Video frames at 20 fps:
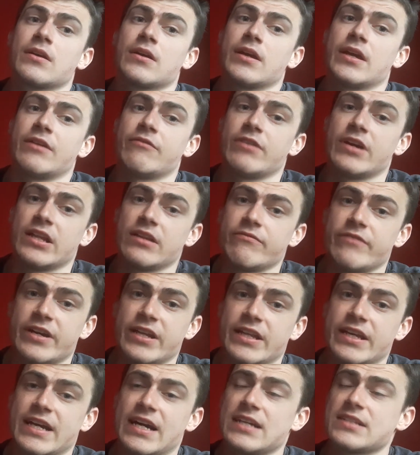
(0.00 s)
He really,
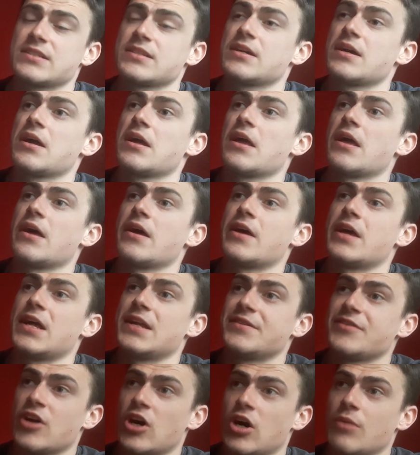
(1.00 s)
really has.
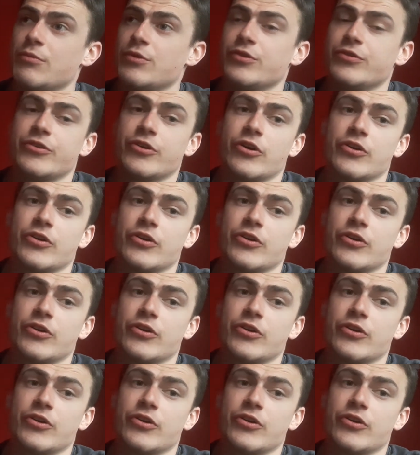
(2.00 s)
Dortmund